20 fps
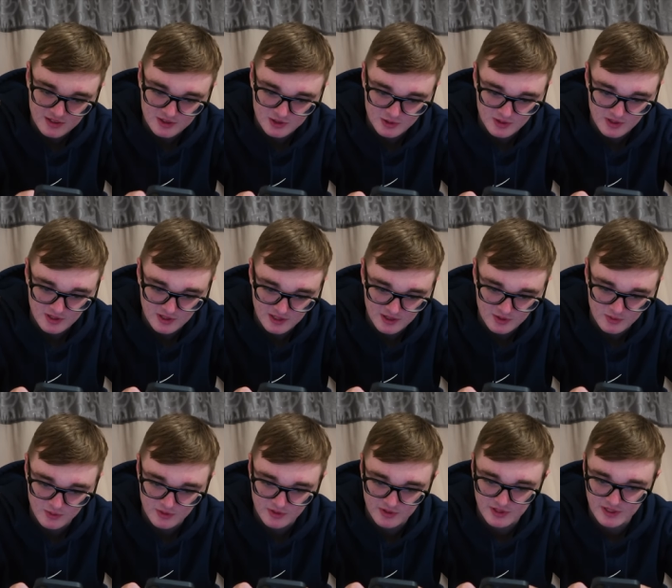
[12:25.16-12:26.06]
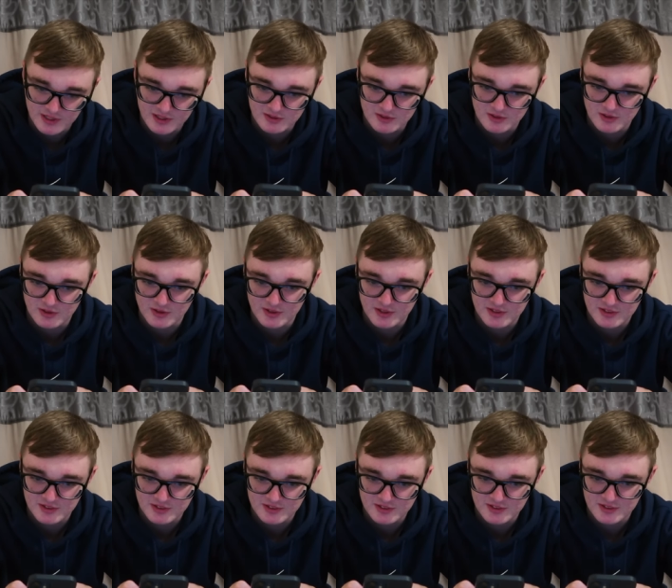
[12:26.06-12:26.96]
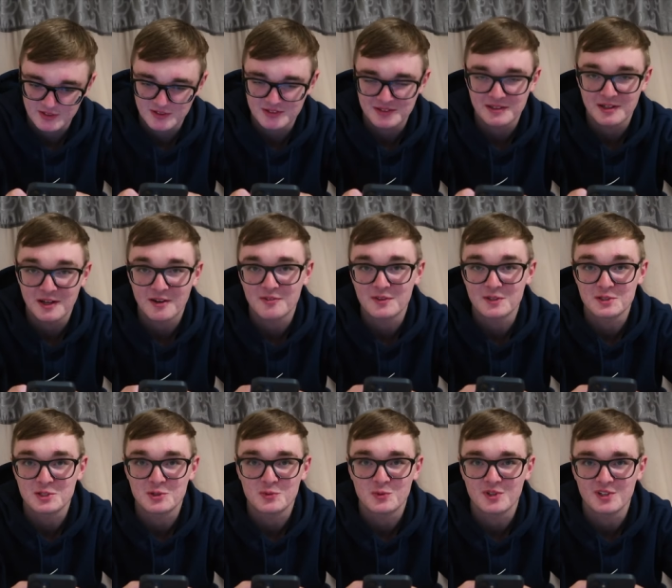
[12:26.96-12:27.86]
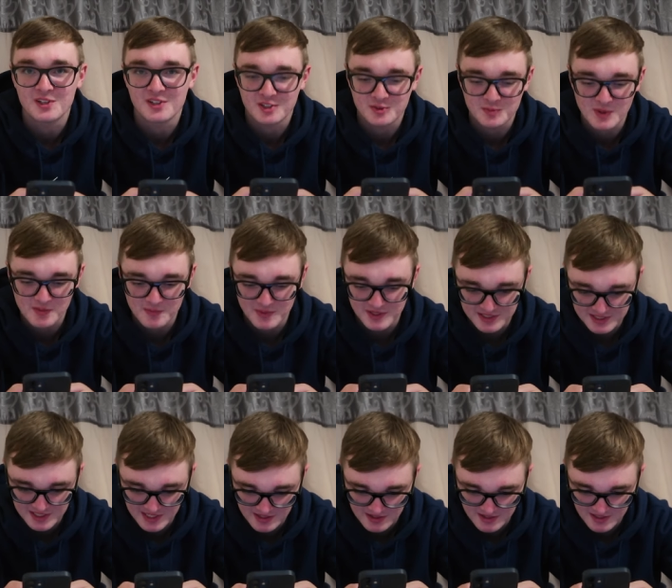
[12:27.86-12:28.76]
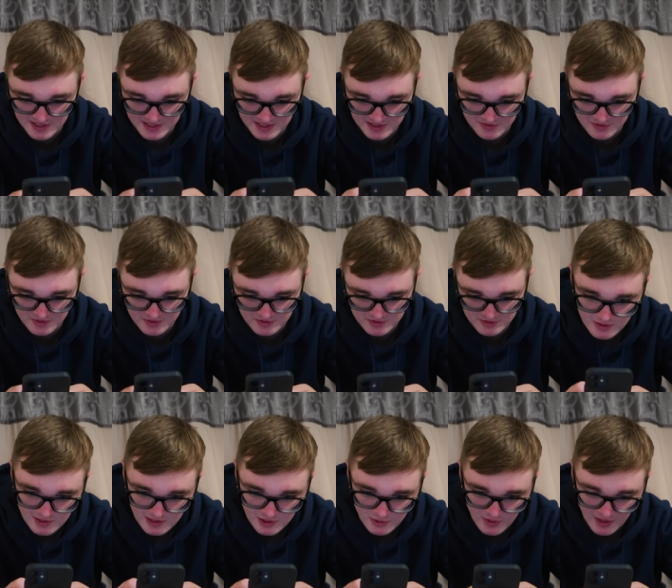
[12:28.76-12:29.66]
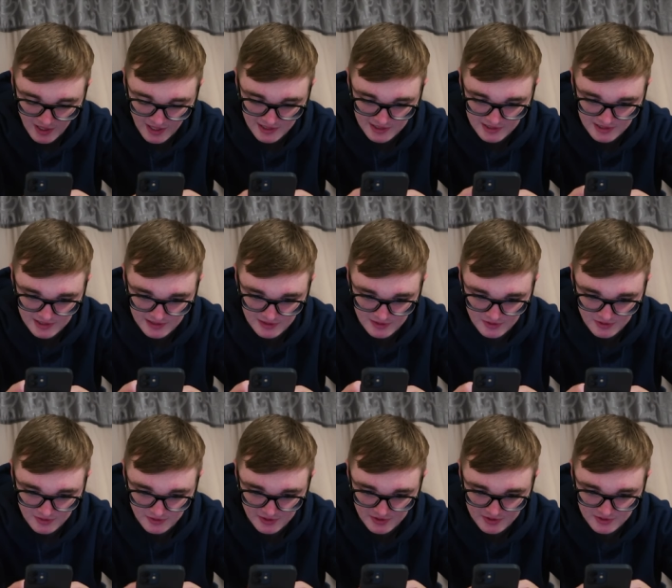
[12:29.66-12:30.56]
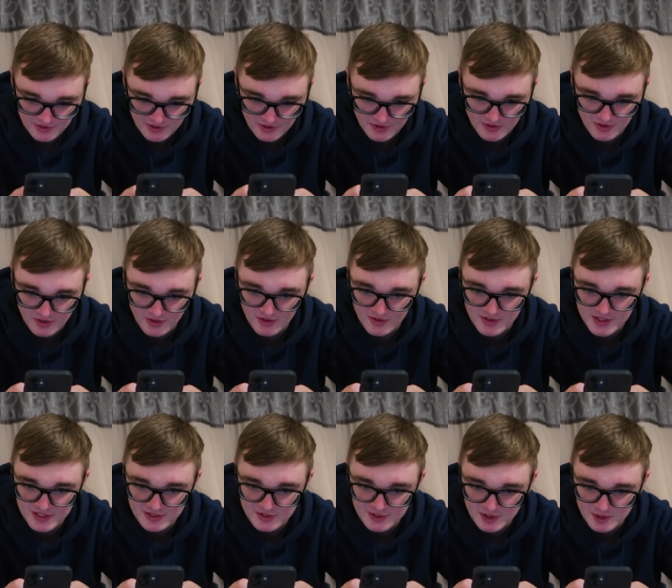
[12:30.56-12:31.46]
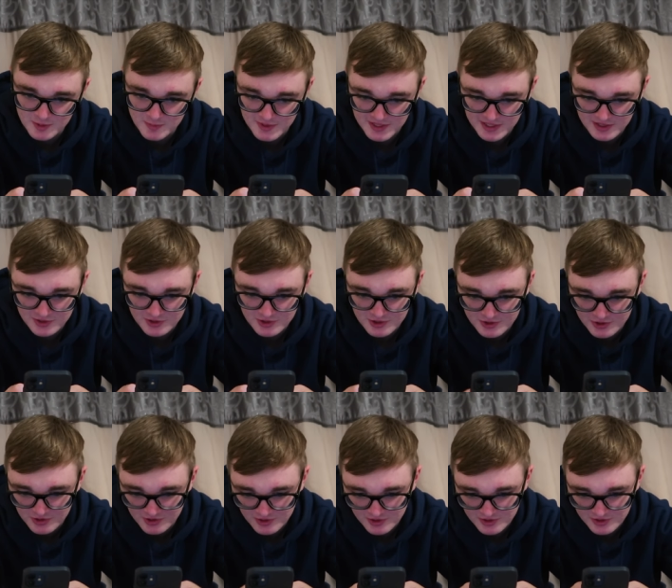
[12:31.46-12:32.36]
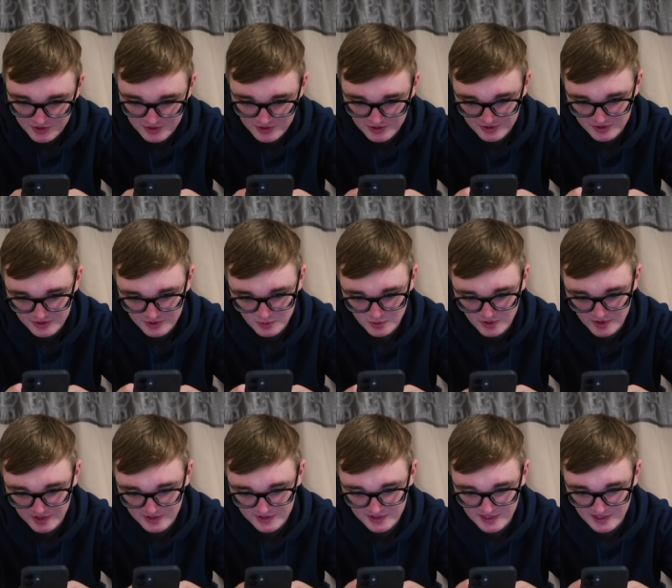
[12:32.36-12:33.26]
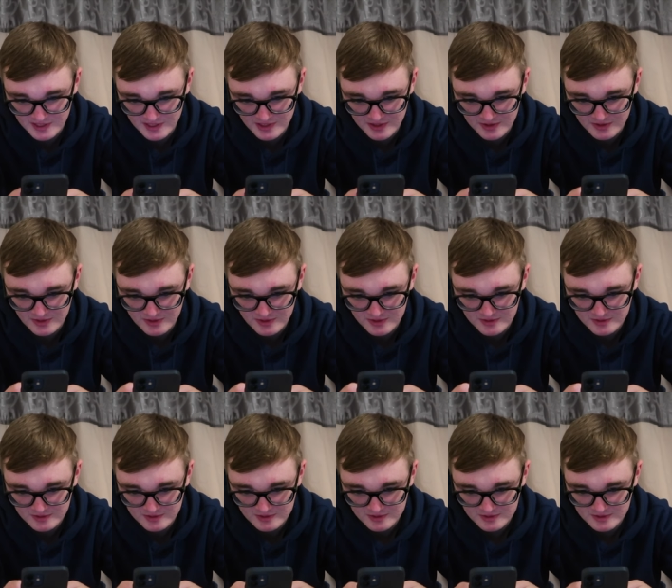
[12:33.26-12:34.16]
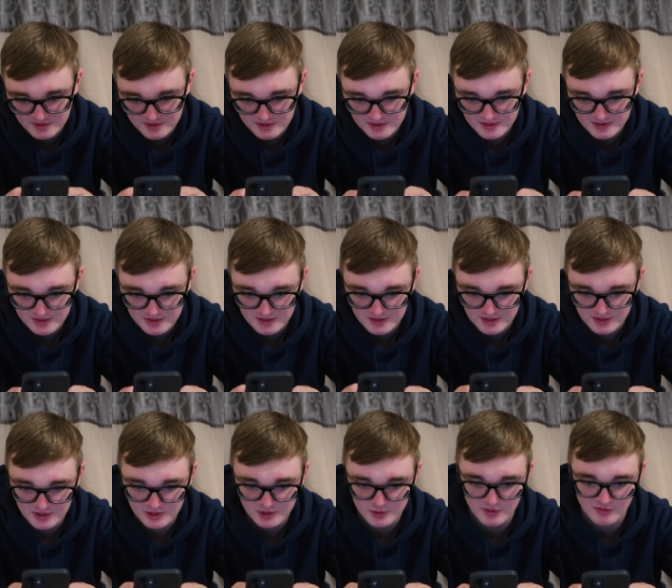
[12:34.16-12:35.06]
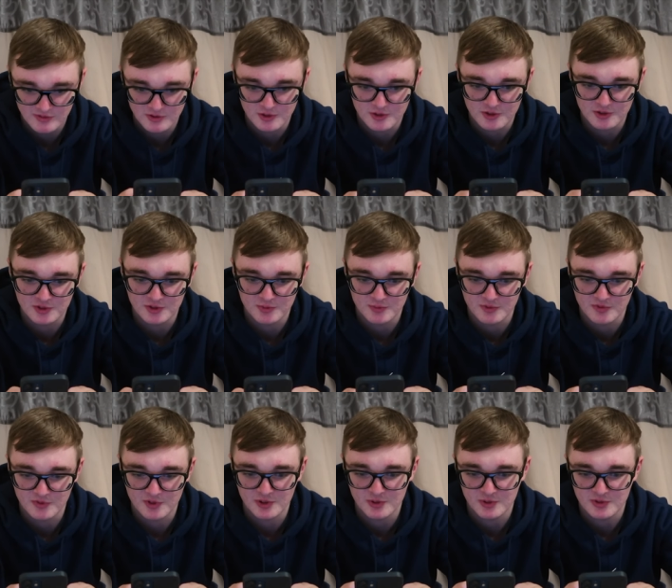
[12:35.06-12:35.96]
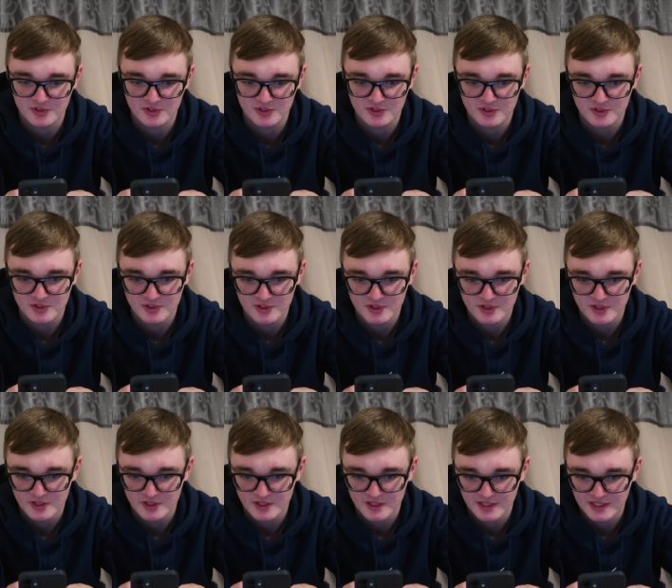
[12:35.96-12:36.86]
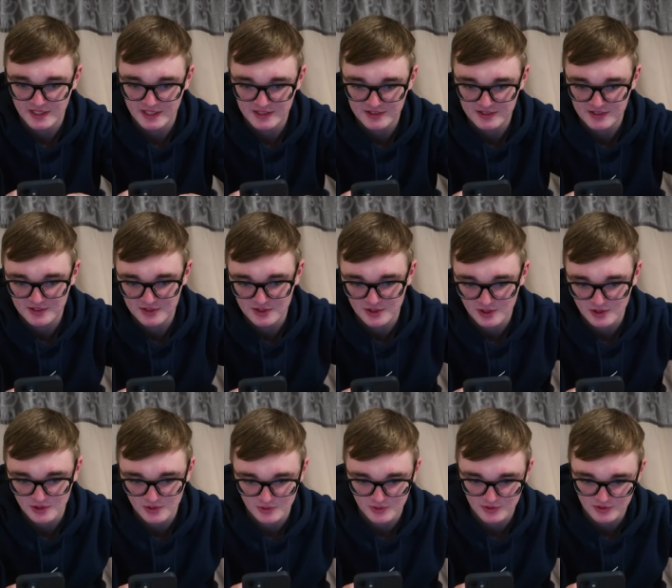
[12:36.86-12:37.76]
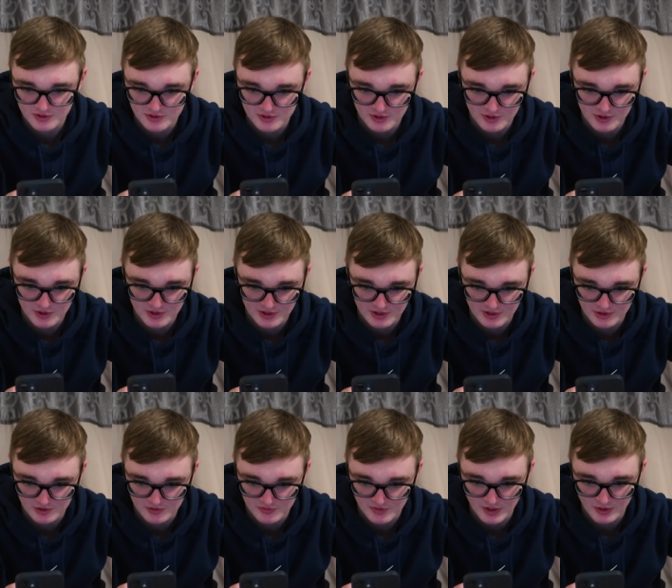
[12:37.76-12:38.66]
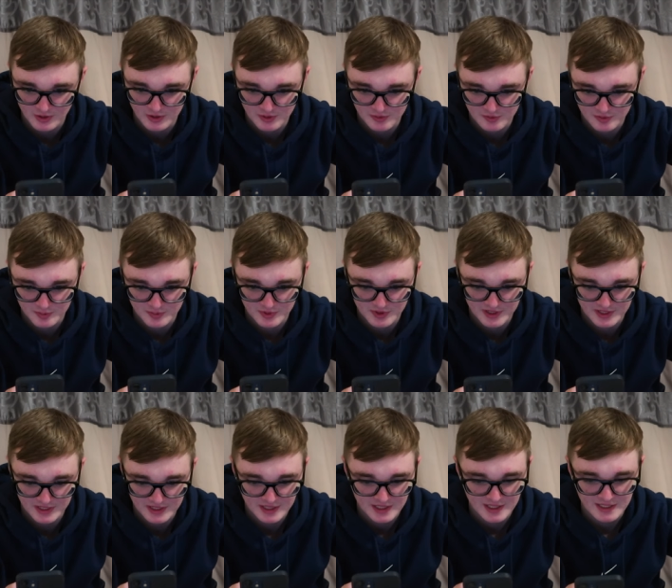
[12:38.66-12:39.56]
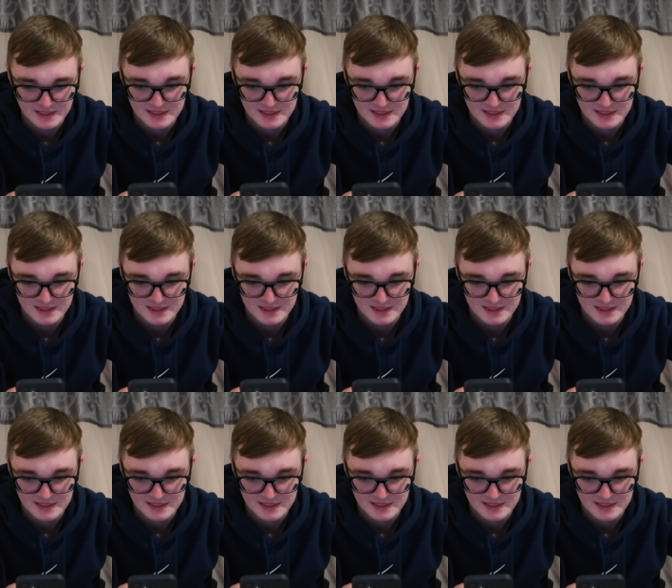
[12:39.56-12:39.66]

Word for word: She can click on these lights. I think she wouldn't expect me to get that either. Little hanging lights. Are these going to be as good as what they say they are? Should have a look at some reviews? Easy to use, sturdiness, value for money.